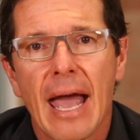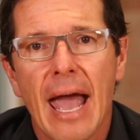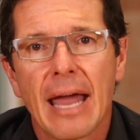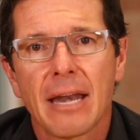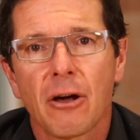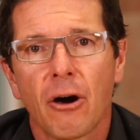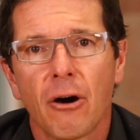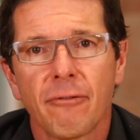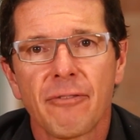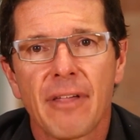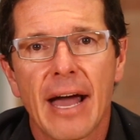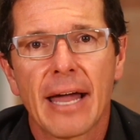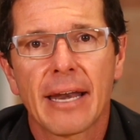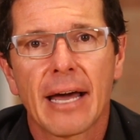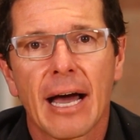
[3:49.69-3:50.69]
and of
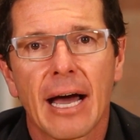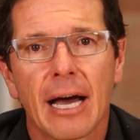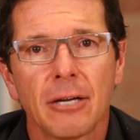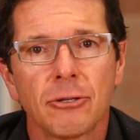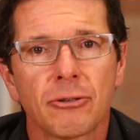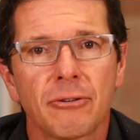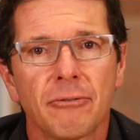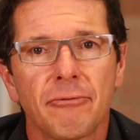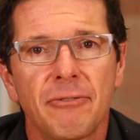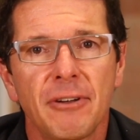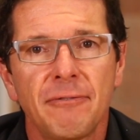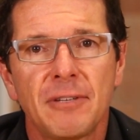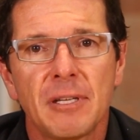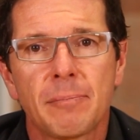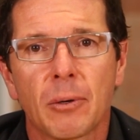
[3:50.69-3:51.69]
that,
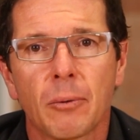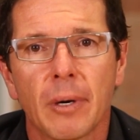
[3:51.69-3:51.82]
$150 per